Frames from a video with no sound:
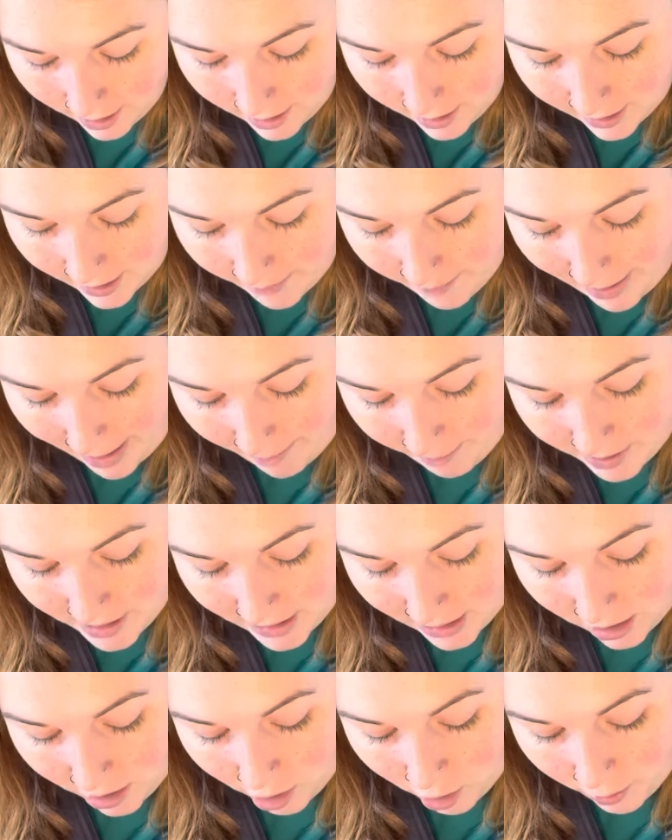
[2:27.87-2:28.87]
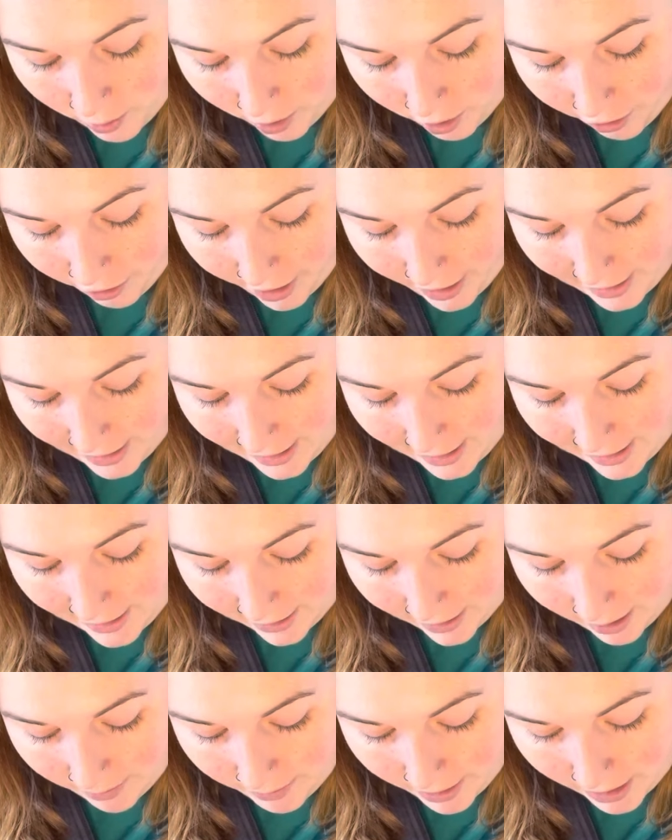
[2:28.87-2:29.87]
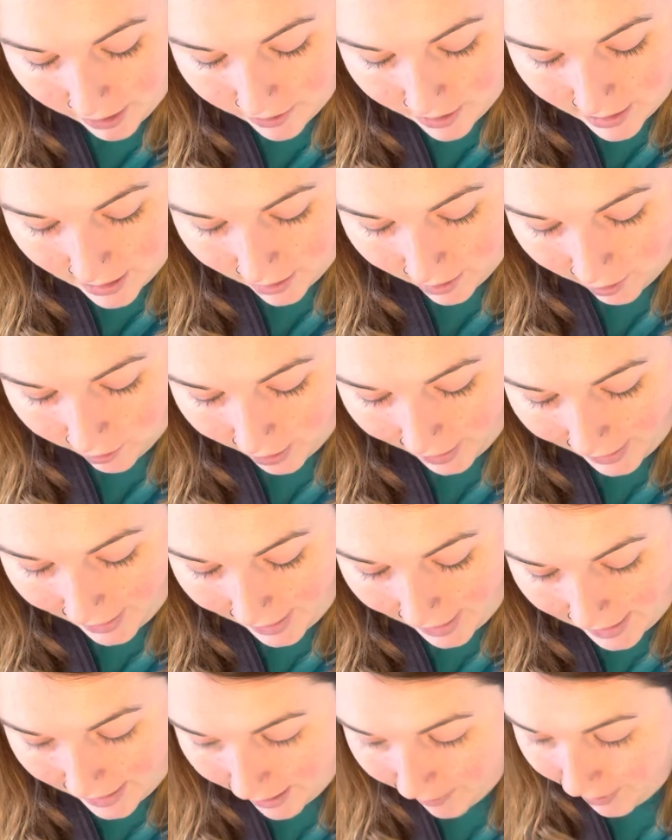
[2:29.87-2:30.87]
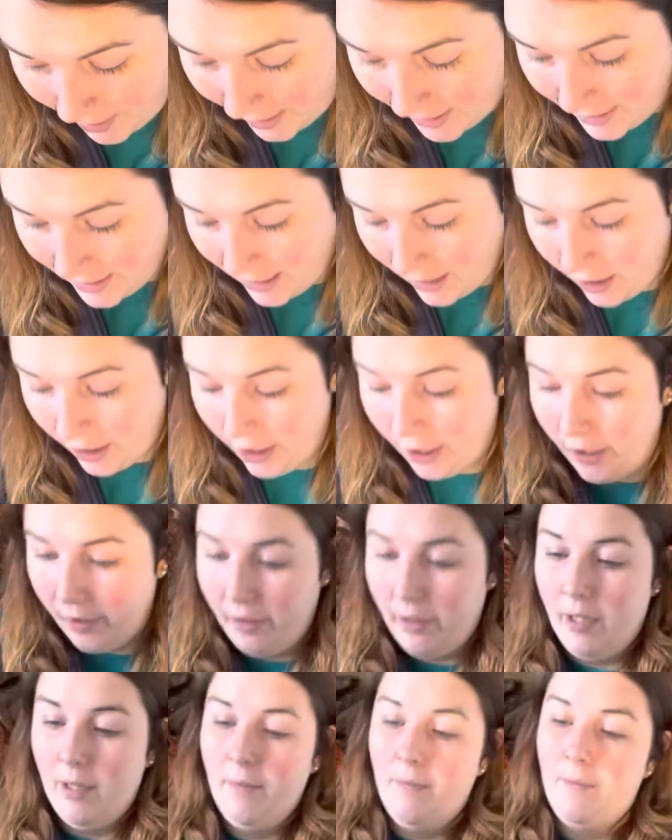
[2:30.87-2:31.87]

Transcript: the map is a global grid and it can be used to locate any place on Earth.